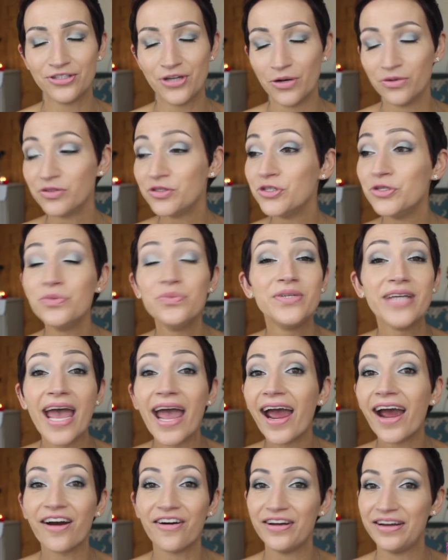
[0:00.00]
Don't you
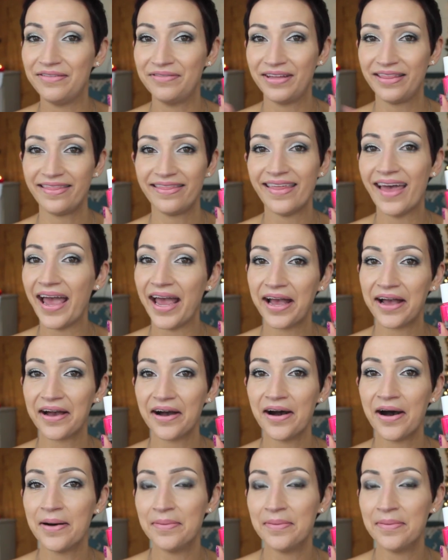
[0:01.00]
dare even think